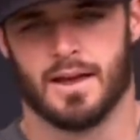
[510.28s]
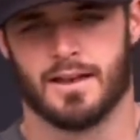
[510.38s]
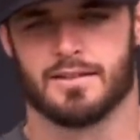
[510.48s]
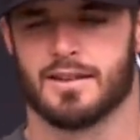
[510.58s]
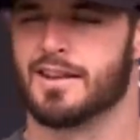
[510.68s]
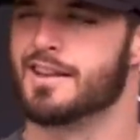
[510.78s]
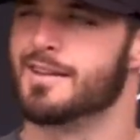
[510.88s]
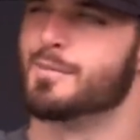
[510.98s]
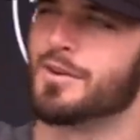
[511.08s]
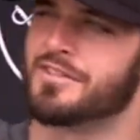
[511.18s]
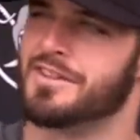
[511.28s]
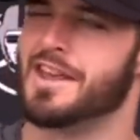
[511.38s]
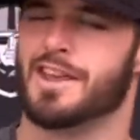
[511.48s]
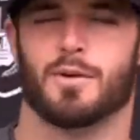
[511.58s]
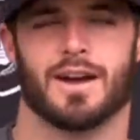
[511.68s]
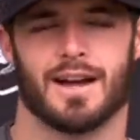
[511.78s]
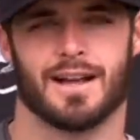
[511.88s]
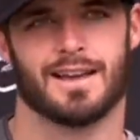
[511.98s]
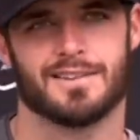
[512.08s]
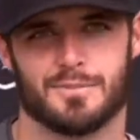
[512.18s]
he does it in a more sneaky way,
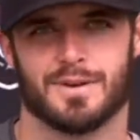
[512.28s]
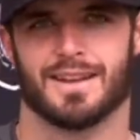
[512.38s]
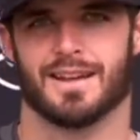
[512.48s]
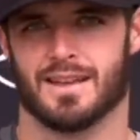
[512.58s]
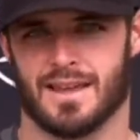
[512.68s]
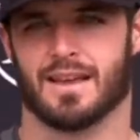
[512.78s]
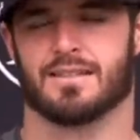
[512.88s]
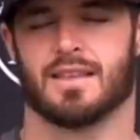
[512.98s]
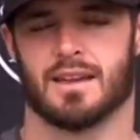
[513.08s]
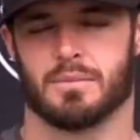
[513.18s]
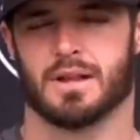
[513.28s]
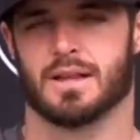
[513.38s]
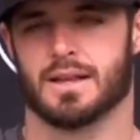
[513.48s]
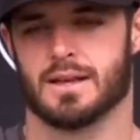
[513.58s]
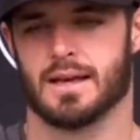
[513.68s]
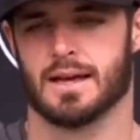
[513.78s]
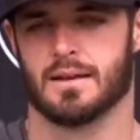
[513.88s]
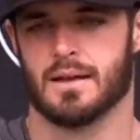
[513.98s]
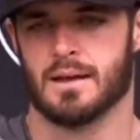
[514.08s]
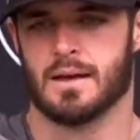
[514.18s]
I guess, but uh, he has that ability.
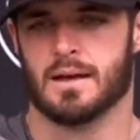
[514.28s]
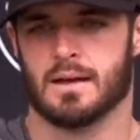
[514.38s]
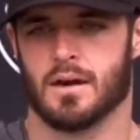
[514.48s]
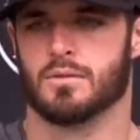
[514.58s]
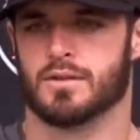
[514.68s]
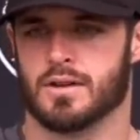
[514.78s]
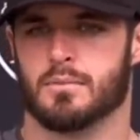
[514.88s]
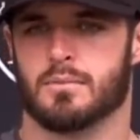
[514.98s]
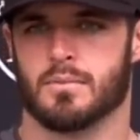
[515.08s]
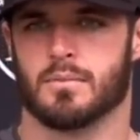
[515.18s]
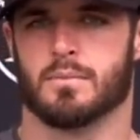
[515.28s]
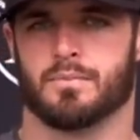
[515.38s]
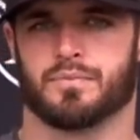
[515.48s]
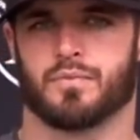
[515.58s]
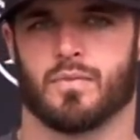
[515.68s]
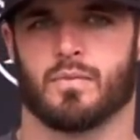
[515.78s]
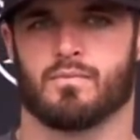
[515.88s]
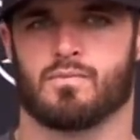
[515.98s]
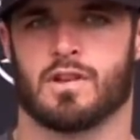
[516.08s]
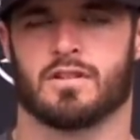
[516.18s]
And you know, to
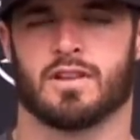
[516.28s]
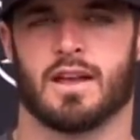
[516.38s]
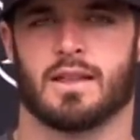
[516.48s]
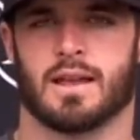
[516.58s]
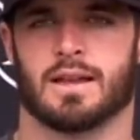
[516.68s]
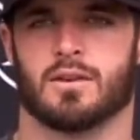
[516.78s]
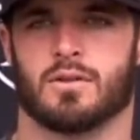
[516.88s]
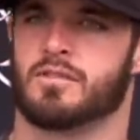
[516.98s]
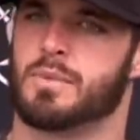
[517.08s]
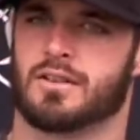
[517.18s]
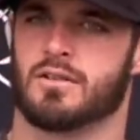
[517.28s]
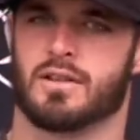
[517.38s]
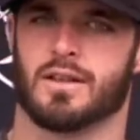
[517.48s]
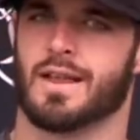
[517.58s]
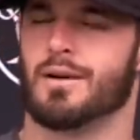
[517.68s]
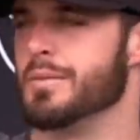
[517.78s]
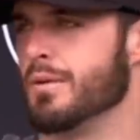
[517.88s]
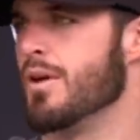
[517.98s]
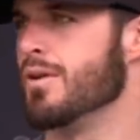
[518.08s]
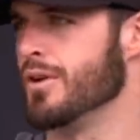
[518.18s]
to say that I don't expect or anything, that would
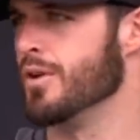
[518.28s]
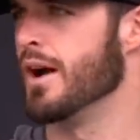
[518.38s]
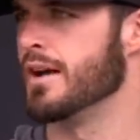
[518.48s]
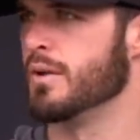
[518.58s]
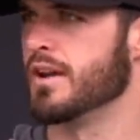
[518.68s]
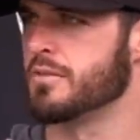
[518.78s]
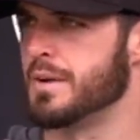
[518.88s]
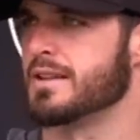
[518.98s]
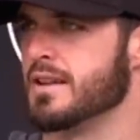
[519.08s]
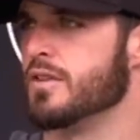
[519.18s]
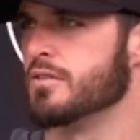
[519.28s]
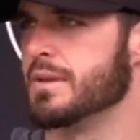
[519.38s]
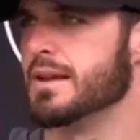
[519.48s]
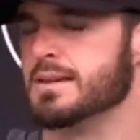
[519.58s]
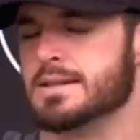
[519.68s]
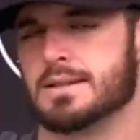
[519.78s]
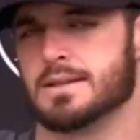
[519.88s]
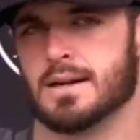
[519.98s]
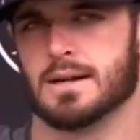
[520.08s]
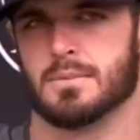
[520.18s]
be wrong. You know, I, we expect to hit those
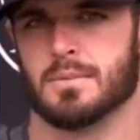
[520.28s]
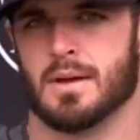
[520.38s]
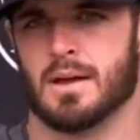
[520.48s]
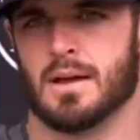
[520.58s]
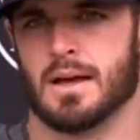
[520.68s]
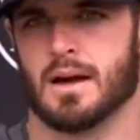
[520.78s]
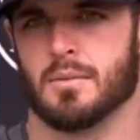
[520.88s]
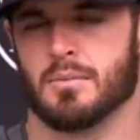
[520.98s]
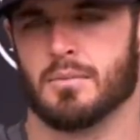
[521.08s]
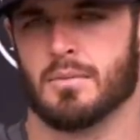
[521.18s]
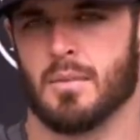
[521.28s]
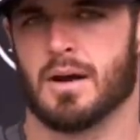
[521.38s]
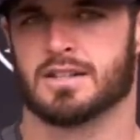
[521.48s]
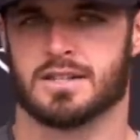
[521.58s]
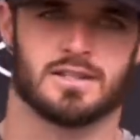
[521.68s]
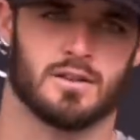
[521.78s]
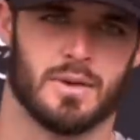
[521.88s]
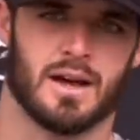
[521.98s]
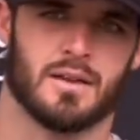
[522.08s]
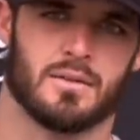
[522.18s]
plays. Um, yeah, I'm, I'm actually
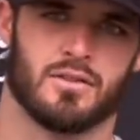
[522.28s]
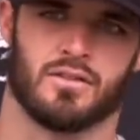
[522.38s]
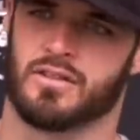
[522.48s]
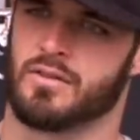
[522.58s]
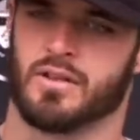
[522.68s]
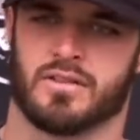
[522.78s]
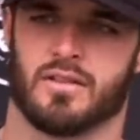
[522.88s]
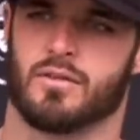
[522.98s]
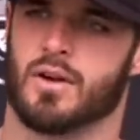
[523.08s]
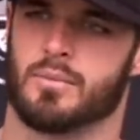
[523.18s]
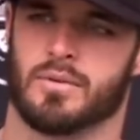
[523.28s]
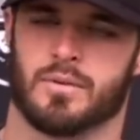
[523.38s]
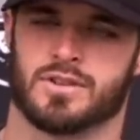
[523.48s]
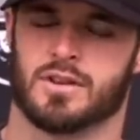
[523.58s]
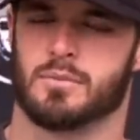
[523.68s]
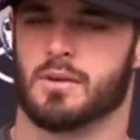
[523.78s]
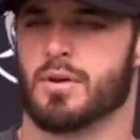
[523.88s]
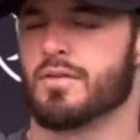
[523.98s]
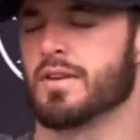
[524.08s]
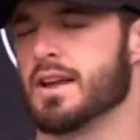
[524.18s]
still mad. there was a seven on seven rep. It should have
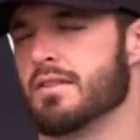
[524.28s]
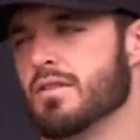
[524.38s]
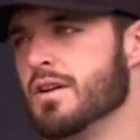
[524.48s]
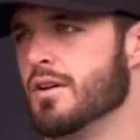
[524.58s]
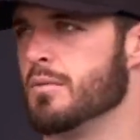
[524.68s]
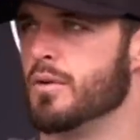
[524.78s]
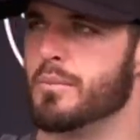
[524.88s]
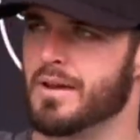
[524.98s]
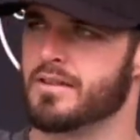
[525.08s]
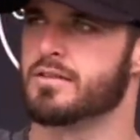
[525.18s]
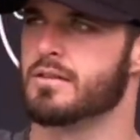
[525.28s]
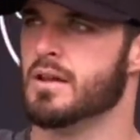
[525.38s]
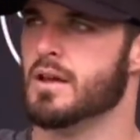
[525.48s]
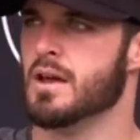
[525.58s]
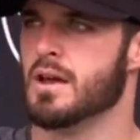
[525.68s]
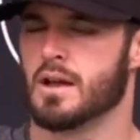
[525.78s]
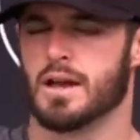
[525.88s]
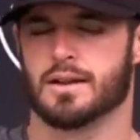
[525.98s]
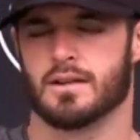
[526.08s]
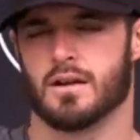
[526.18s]
been a perfect day for Hunter, but we missed
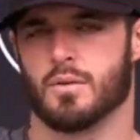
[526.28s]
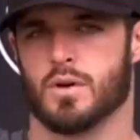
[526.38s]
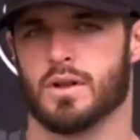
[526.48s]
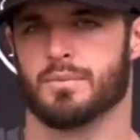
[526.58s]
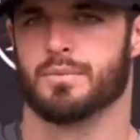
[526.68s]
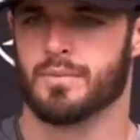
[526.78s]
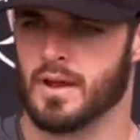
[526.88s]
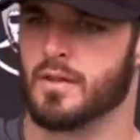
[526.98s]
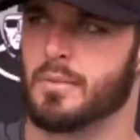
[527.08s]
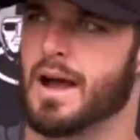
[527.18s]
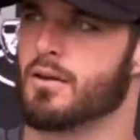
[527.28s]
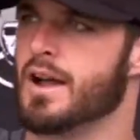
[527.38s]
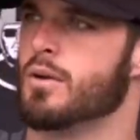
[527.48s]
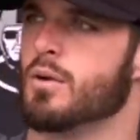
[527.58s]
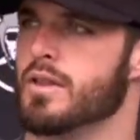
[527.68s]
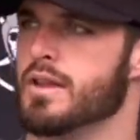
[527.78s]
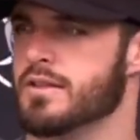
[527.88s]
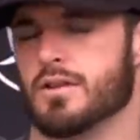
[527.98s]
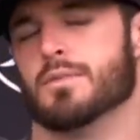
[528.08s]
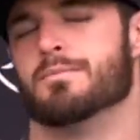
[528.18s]
connected on one in the back right corner of
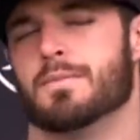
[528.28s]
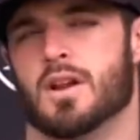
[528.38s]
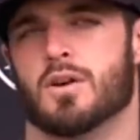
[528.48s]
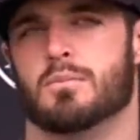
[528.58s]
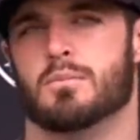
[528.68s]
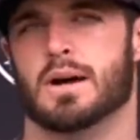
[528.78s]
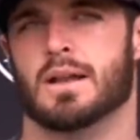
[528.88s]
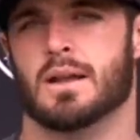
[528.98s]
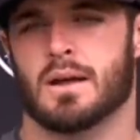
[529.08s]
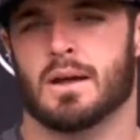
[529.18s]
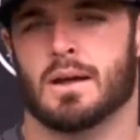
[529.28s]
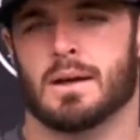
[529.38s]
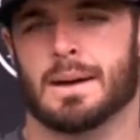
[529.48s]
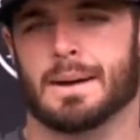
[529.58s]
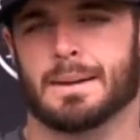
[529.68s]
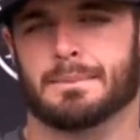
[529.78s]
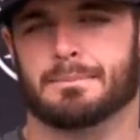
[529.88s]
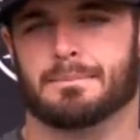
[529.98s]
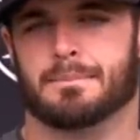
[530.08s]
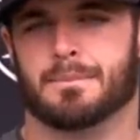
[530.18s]
the end zone. You know, but. Uh,
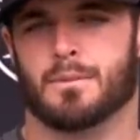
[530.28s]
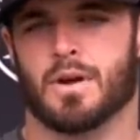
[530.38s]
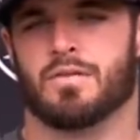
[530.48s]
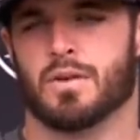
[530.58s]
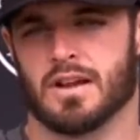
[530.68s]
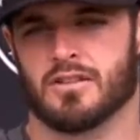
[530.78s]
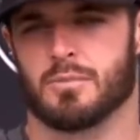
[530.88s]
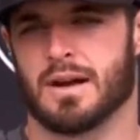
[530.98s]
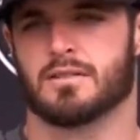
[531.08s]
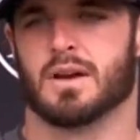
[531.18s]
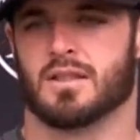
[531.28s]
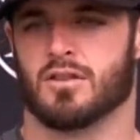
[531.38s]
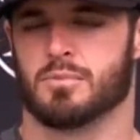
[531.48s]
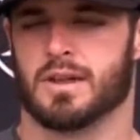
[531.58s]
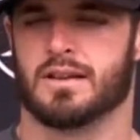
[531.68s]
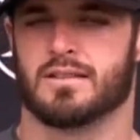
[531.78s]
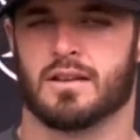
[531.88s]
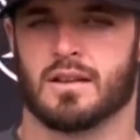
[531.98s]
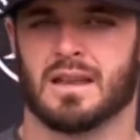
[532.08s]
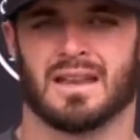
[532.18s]
we fully expect to make those
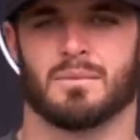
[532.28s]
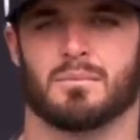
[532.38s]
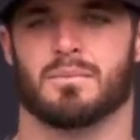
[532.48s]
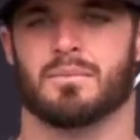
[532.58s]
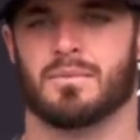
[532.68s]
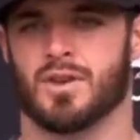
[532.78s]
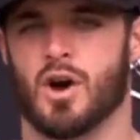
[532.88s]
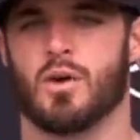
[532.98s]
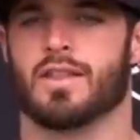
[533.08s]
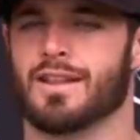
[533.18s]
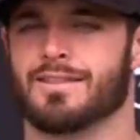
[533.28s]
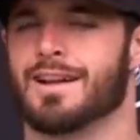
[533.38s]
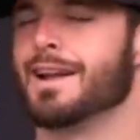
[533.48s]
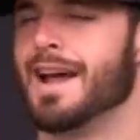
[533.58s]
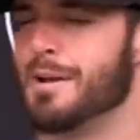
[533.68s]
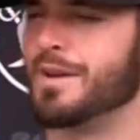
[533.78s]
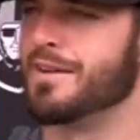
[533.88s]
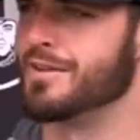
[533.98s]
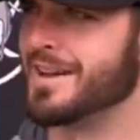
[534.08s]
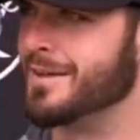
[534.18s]
plays, and, and knowing that it's not going to
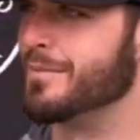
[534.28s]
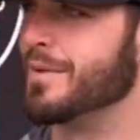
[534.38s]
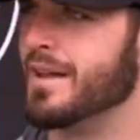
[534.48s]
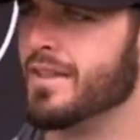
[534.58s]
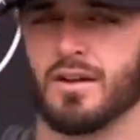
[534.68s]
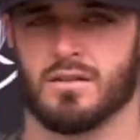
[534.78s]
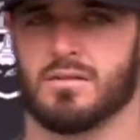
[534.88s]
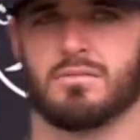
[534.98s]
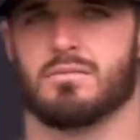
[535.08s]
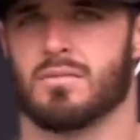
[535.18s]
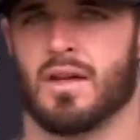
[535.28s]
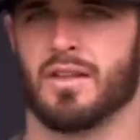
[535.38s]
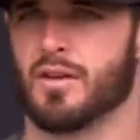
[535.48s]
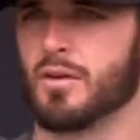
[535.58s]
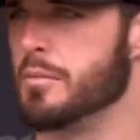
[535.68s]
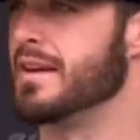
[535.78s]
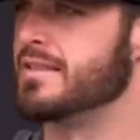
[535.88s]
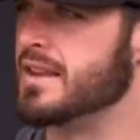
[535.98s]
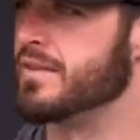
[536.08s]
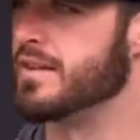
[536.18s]
happen every time, right? They're, I think they were the
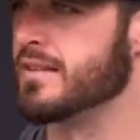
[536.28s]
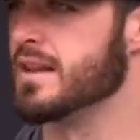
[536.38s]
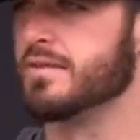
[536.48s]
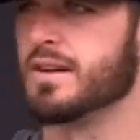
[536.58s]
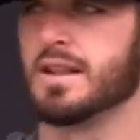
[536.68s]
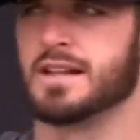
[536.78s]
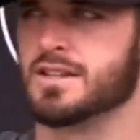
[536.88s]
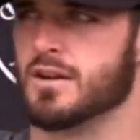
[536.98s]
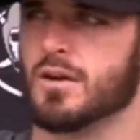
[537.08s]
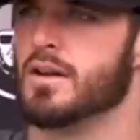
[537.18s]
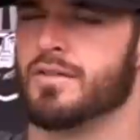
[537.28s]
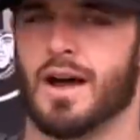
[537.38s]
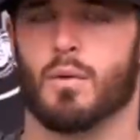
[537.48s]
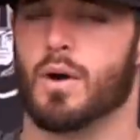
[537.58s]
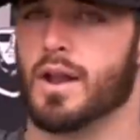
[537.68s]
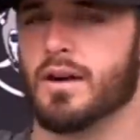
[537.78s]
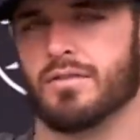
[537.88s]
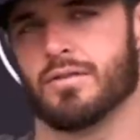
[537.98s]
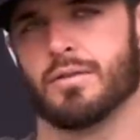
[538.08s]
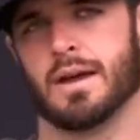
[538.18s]
best defense in the NFL last year, or if not one
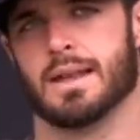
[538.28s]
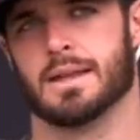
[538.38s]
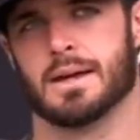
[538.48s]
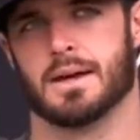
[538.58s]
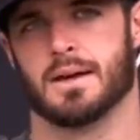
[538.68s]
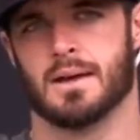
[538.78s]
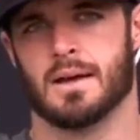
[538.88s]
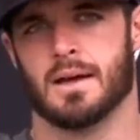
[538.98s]
of. And uh,